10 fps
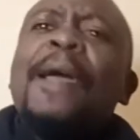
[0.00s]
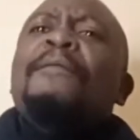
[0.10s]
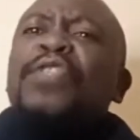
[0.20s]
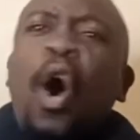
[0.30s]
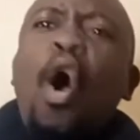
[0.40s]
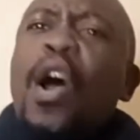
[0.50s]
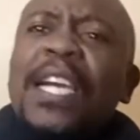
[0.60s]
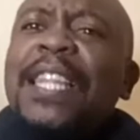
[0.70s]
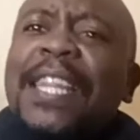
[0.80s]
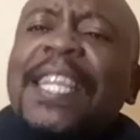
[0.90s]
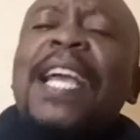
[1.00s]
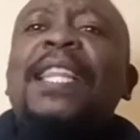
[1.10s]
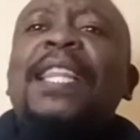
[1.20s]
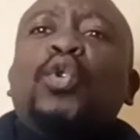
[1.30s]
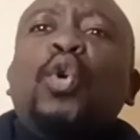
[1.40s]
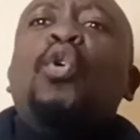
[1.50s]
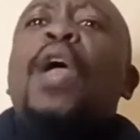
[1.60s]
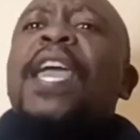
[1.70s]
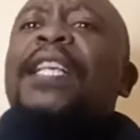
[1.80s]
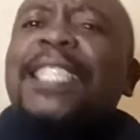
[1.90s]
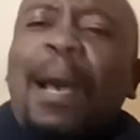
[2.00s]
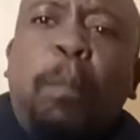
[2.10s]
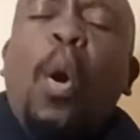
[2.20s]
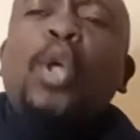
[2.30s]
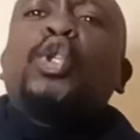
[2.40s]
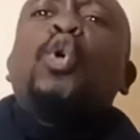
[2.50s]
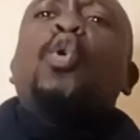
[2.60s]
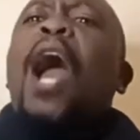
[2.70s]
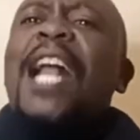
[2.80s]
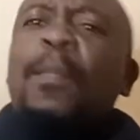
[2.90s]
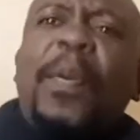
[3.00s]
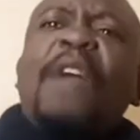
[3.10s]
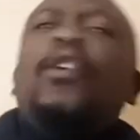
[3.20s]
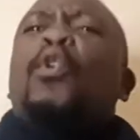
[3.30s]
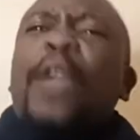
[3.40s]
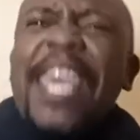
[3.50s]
The only thing they'll do is support you and pray for you,